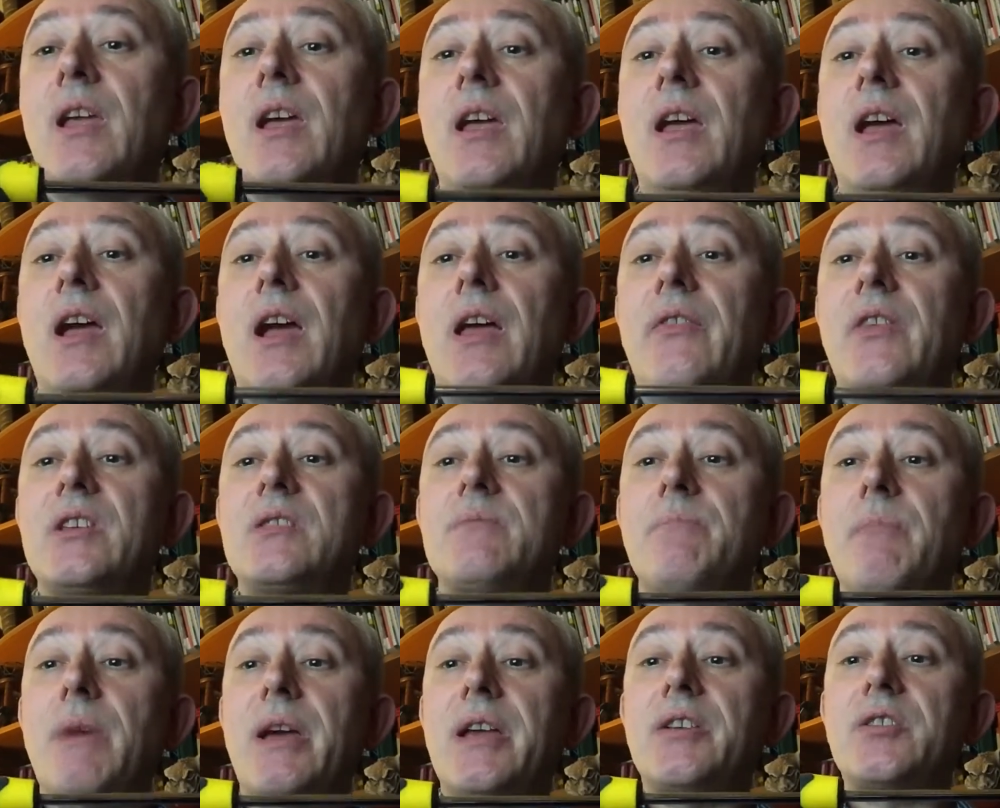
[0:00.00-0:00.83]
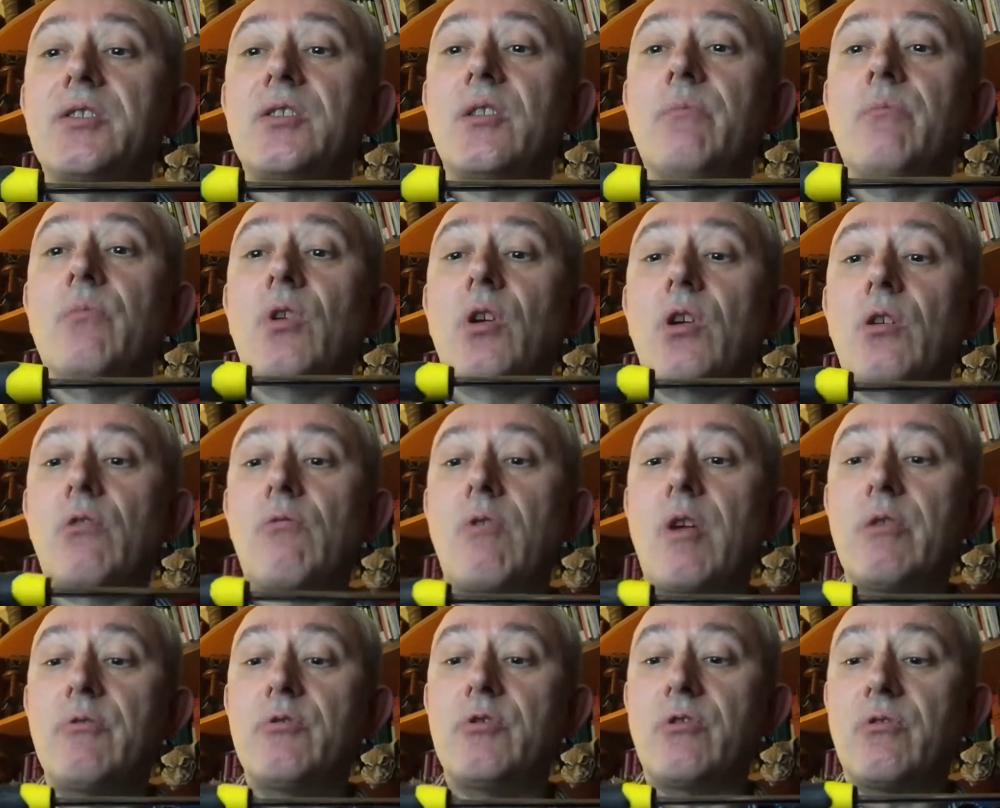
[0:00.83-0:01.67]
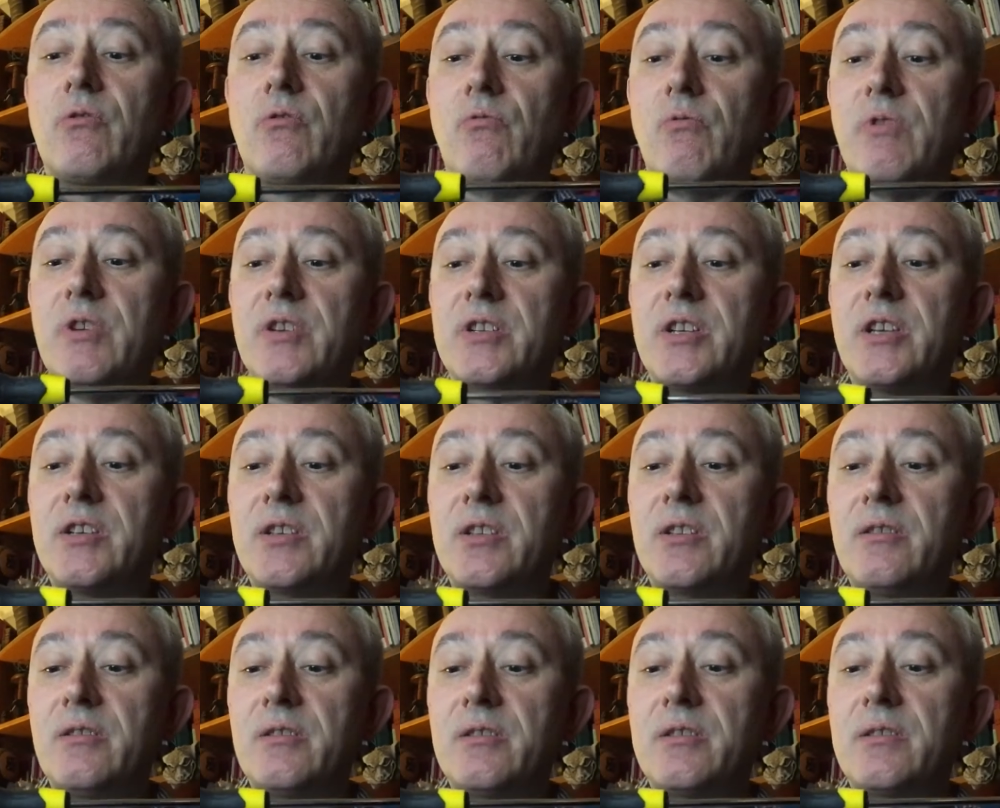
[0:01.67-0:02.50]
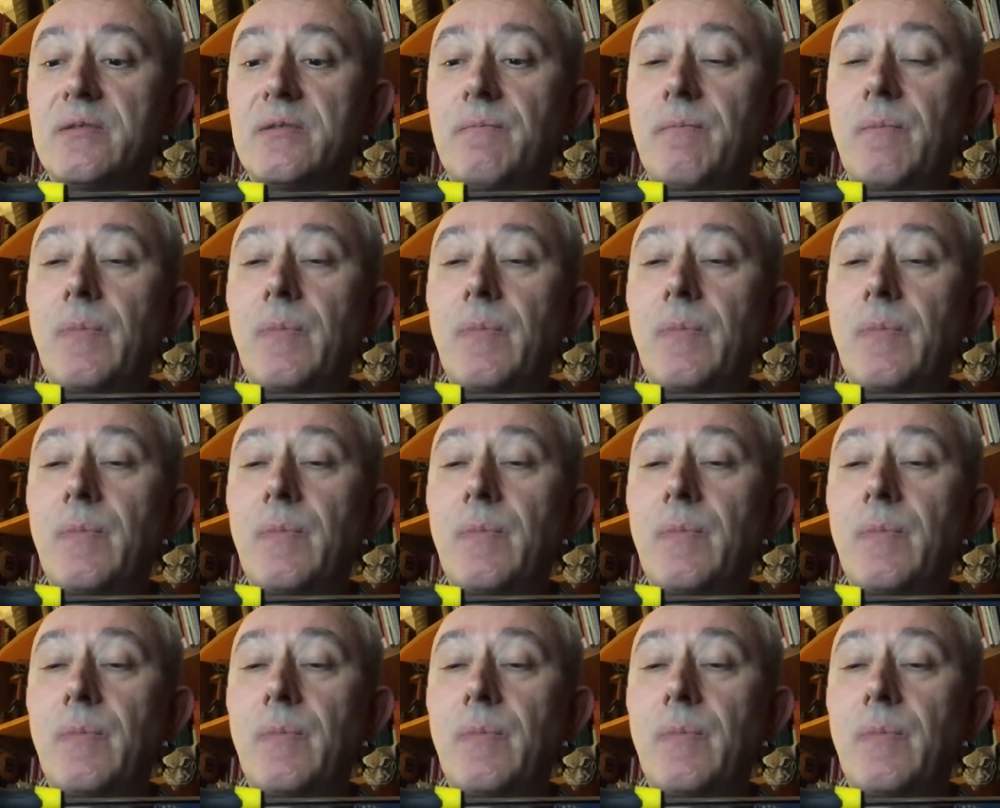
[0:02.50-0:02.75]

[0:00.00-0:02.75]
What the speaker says: and this makes them corrosion resistant,